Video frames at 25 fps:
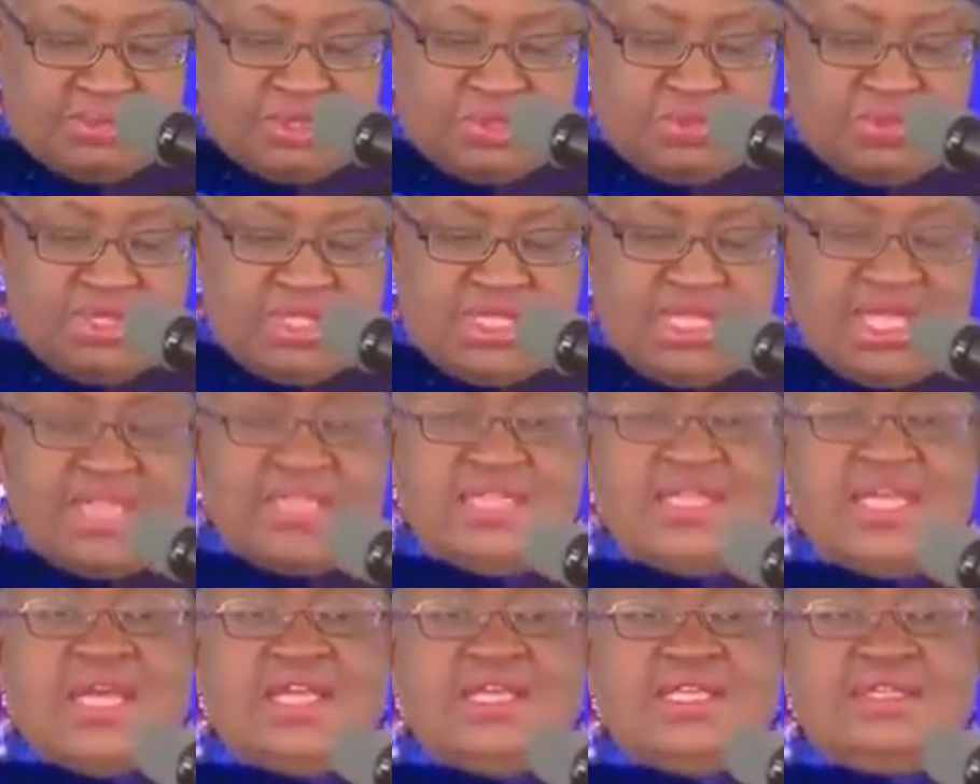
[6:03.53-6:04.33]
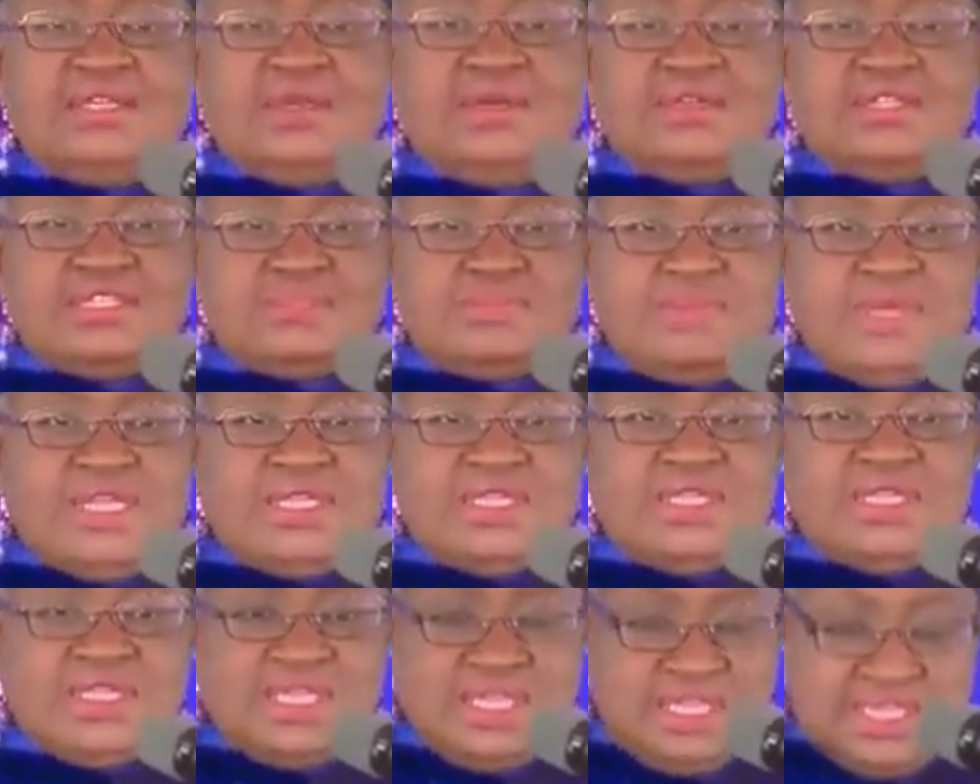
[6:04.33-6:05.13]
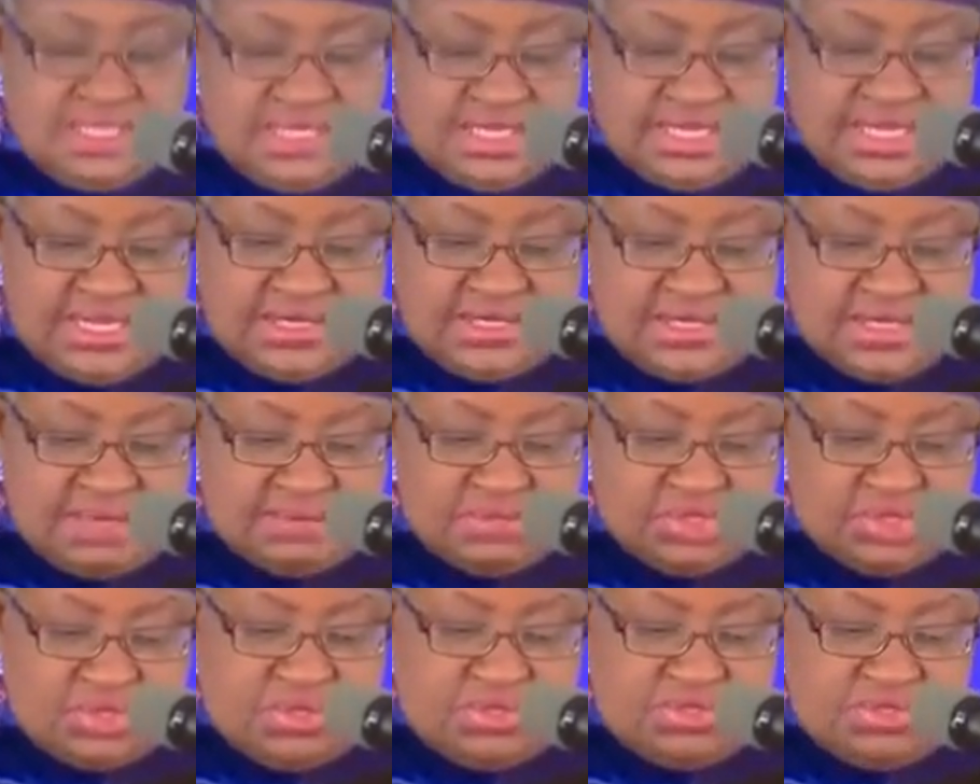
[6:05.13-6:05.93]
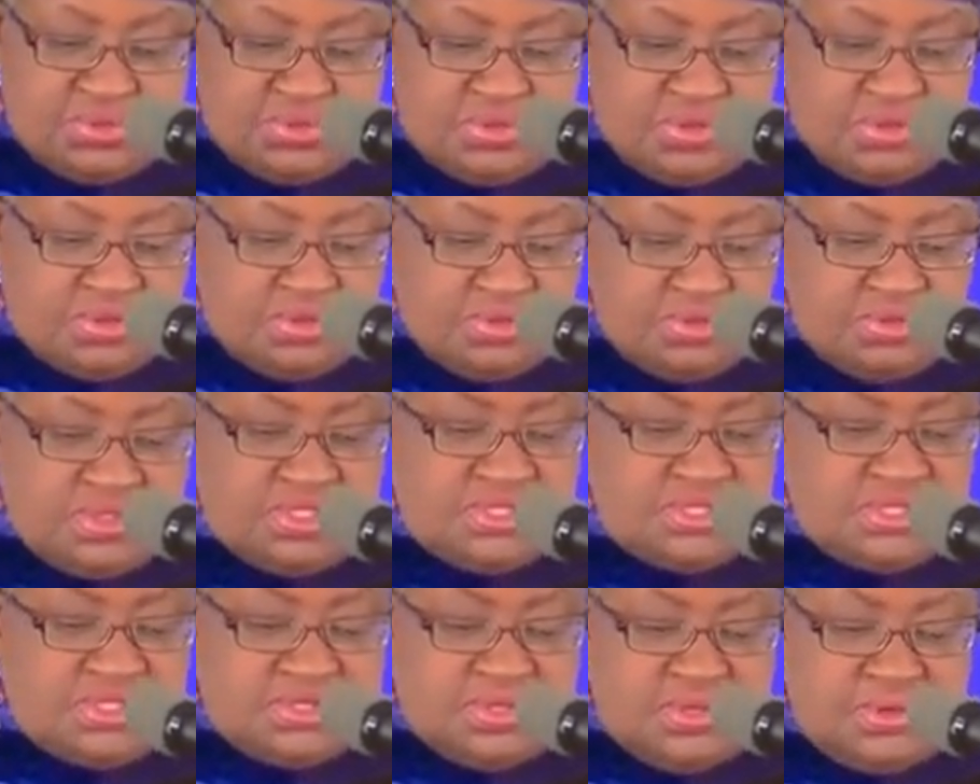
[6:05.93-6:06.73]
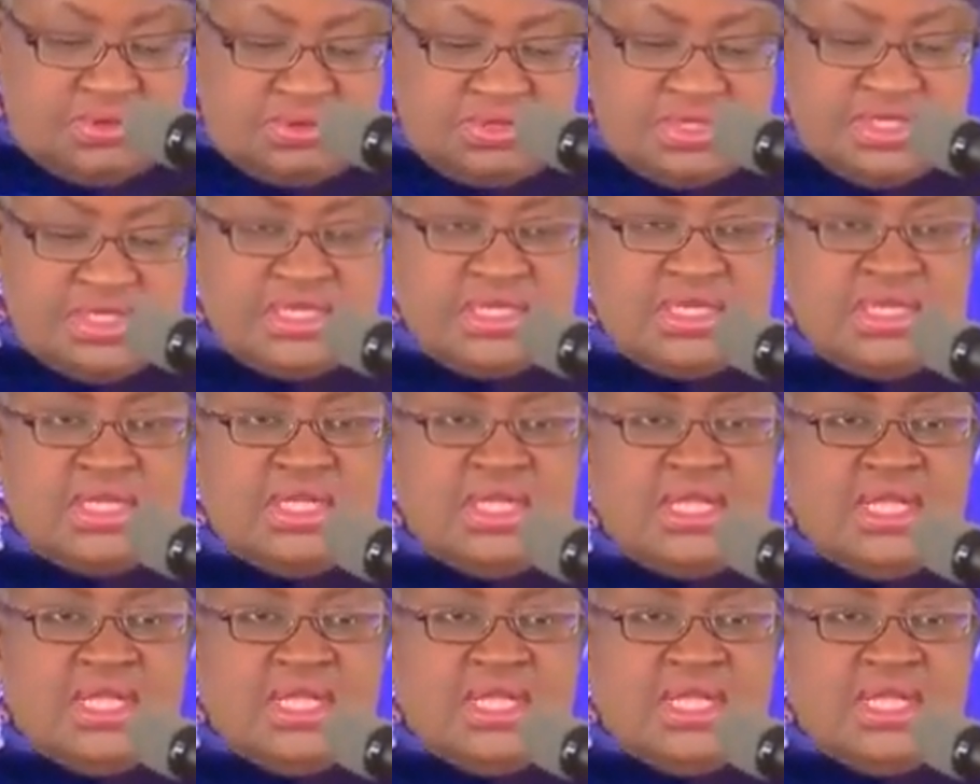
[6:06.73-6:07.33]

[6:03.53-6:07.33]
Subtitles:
to be with her dying husband in England. I'm sure you all know the story.